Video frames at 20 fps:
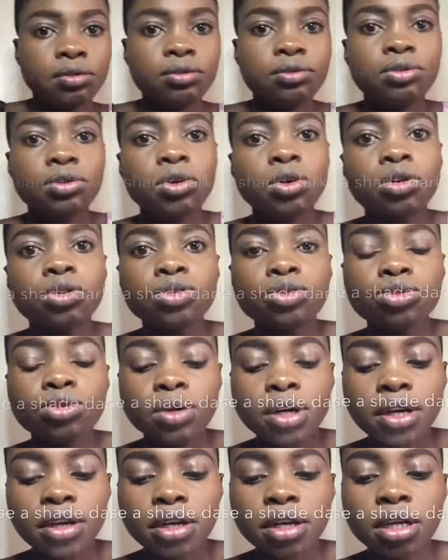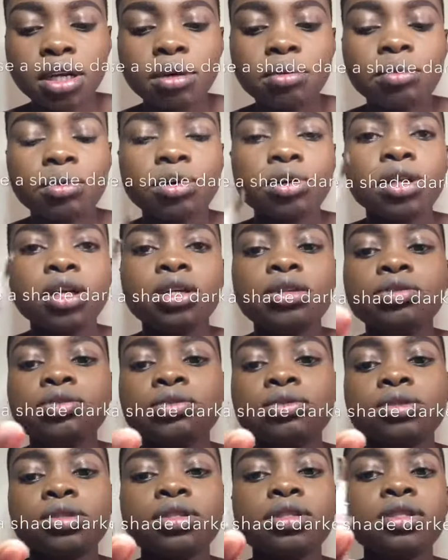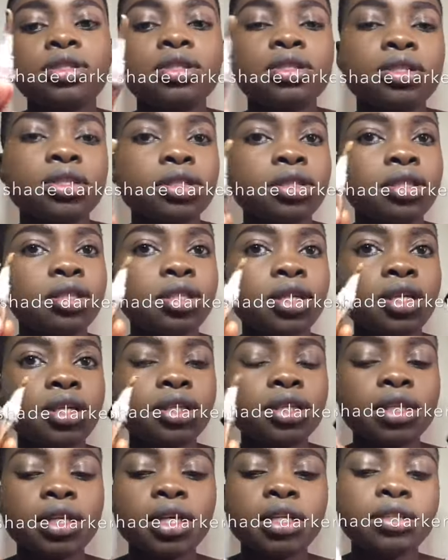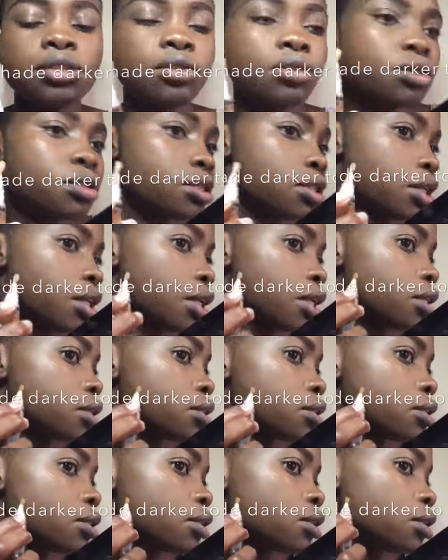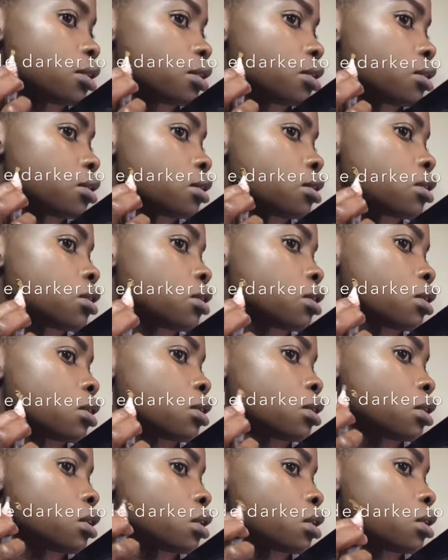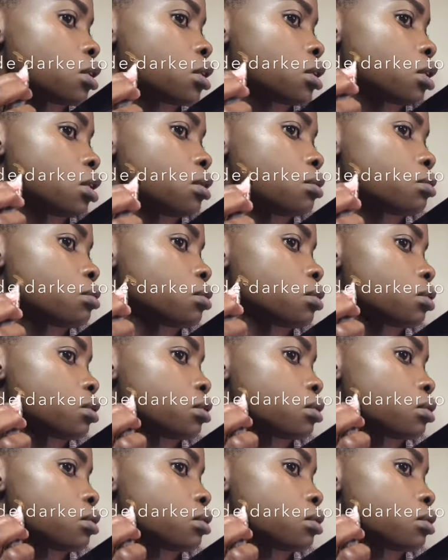For contouring, I'm gonna use this Chestnut concealer still, and